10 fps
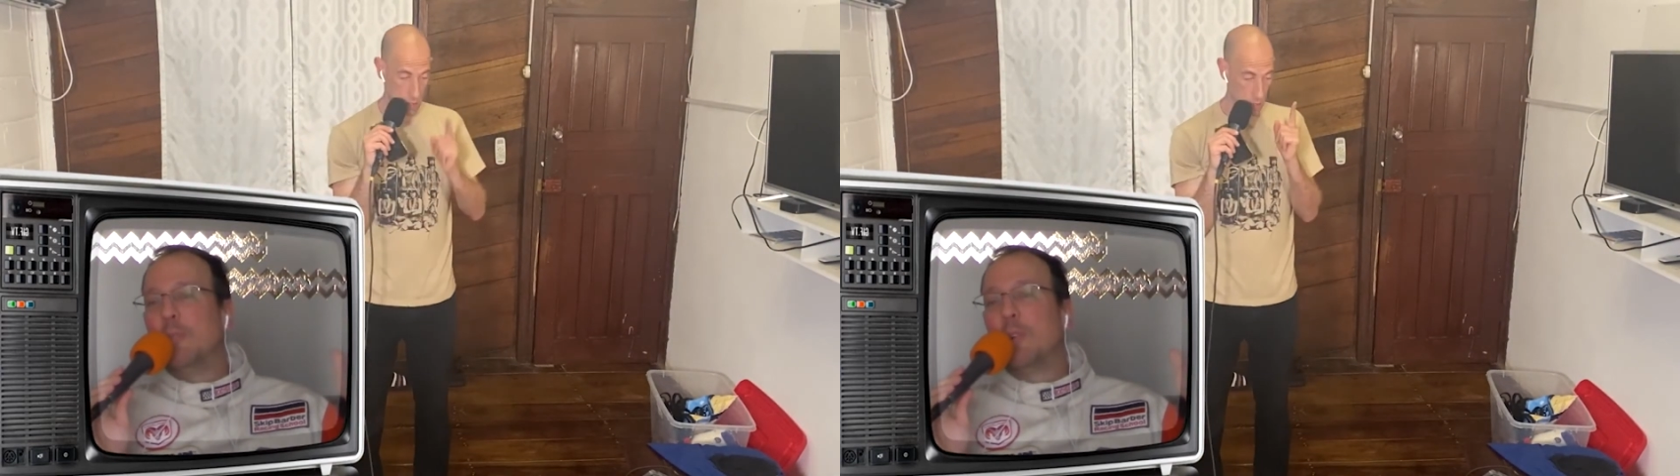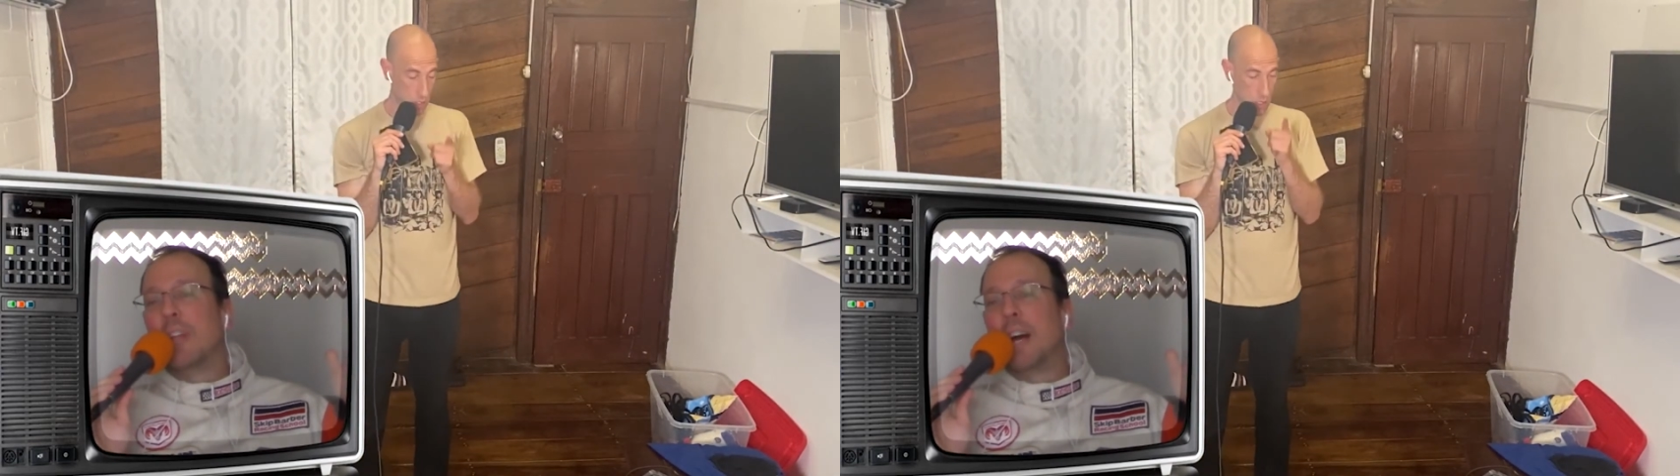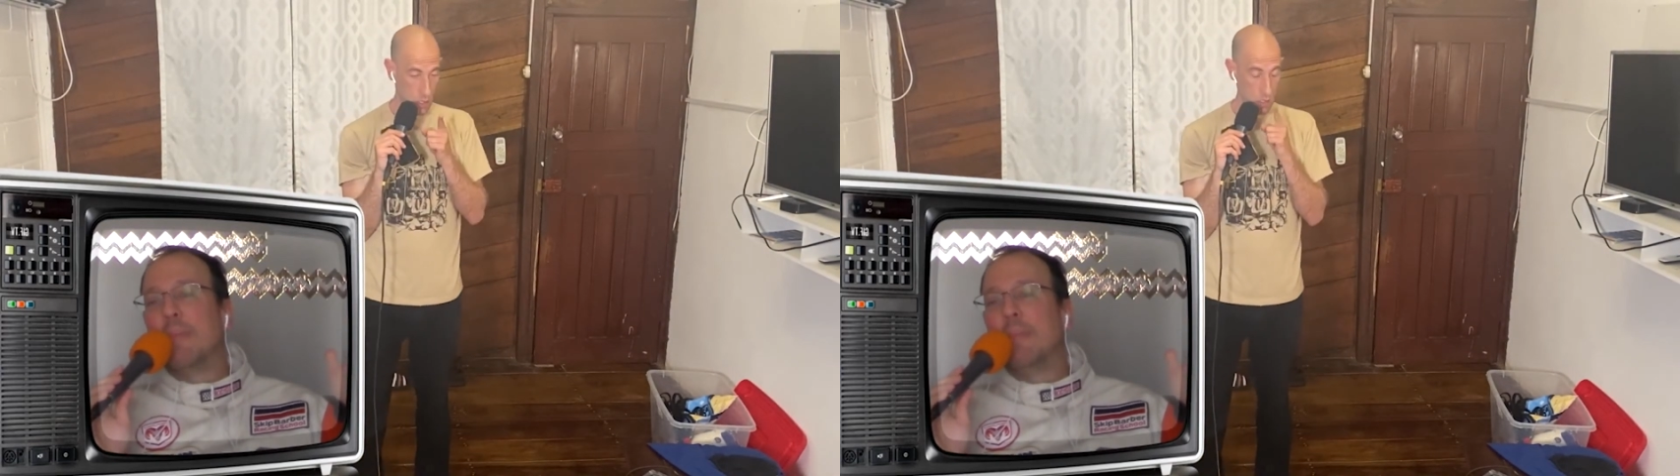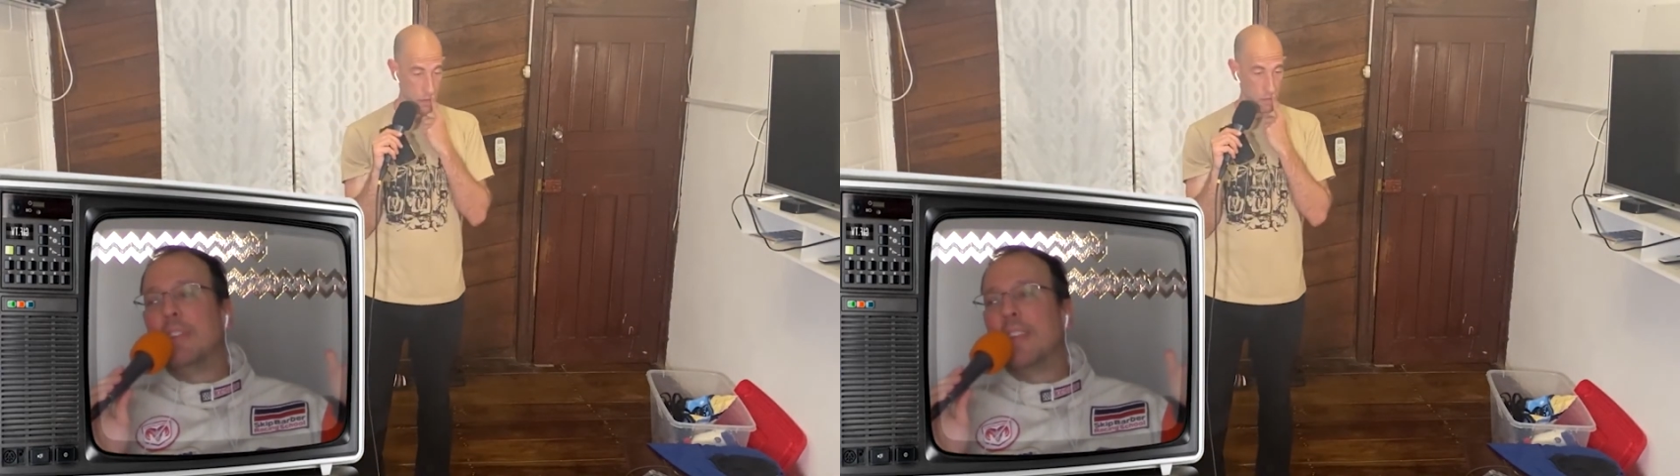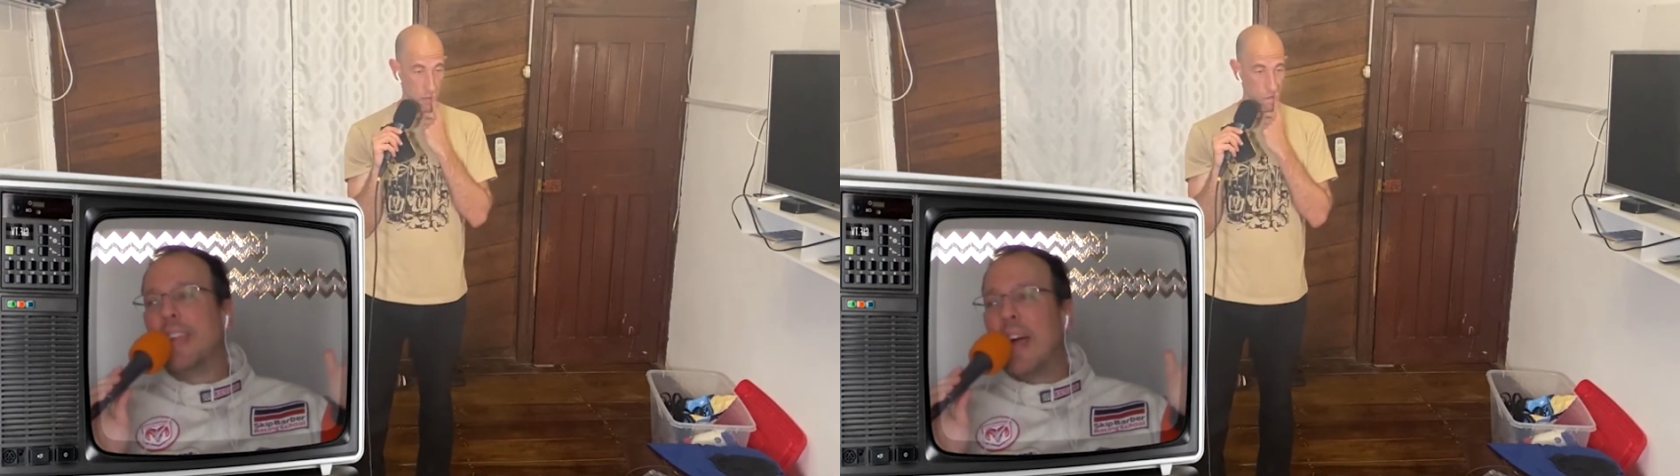climb
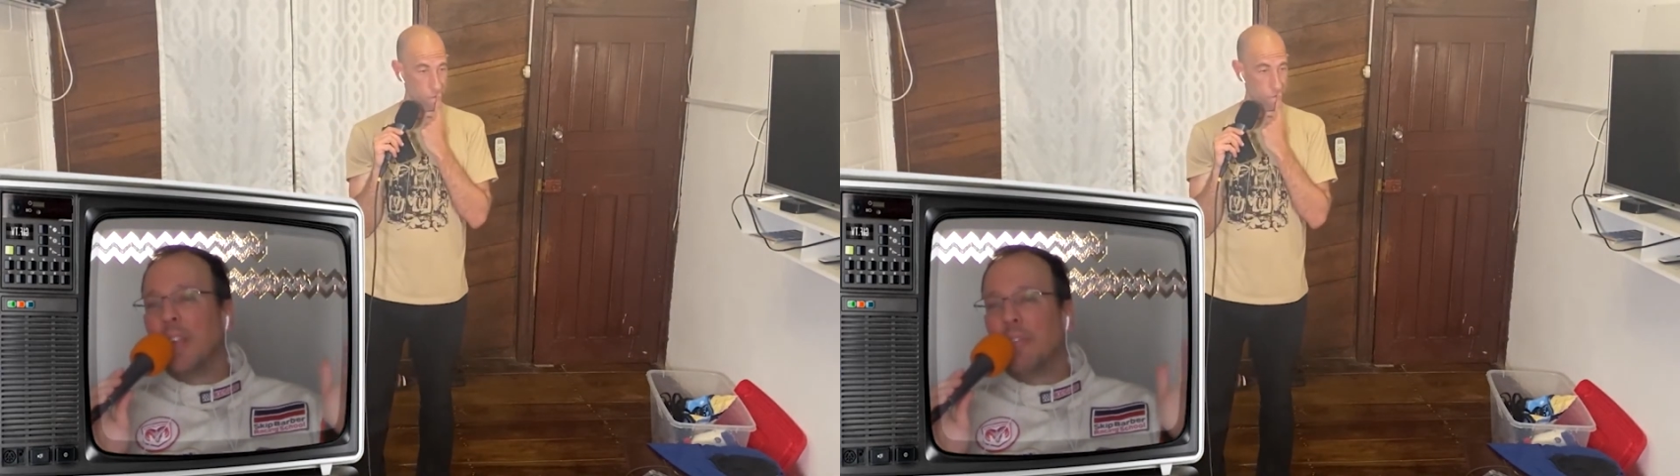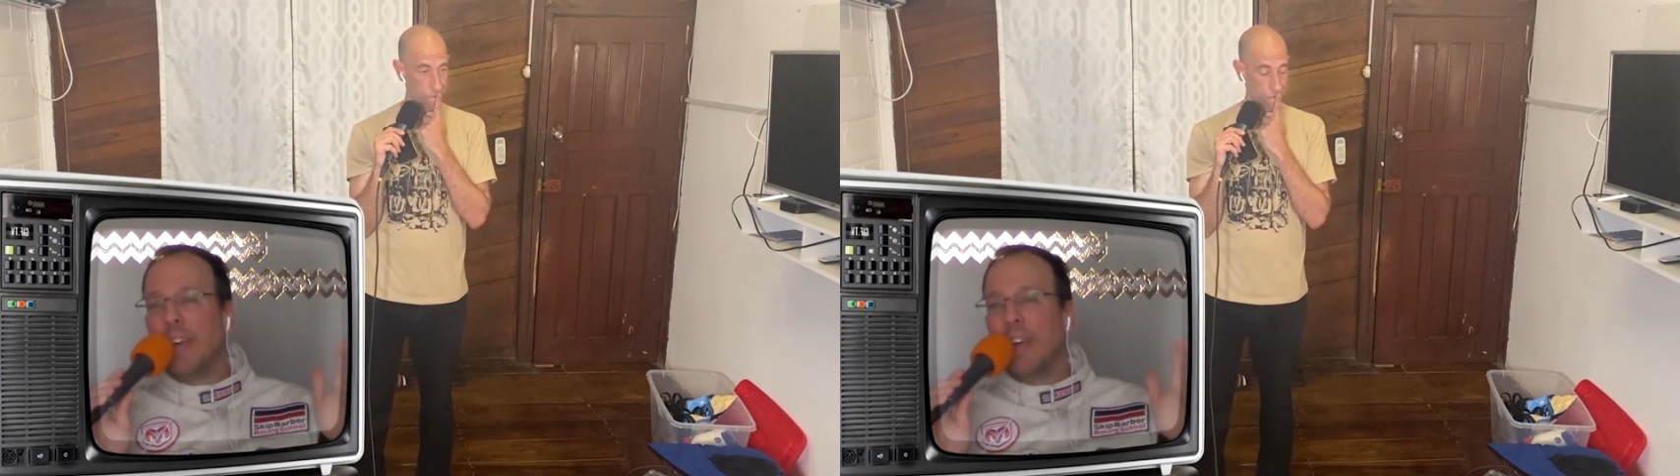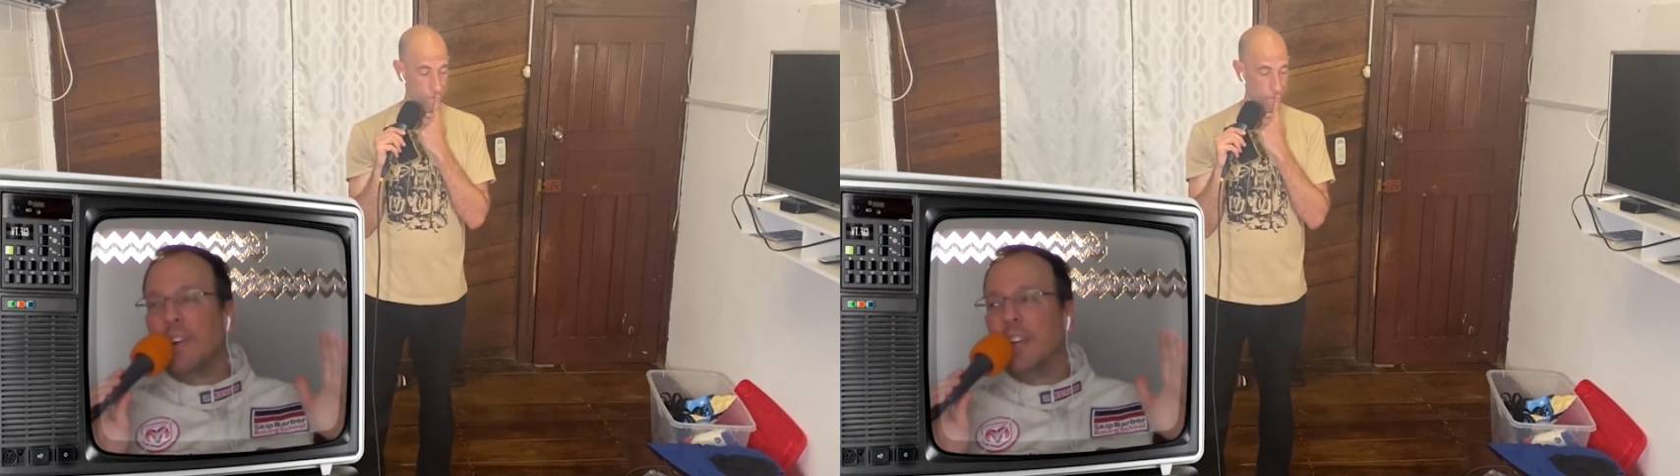into the elevator,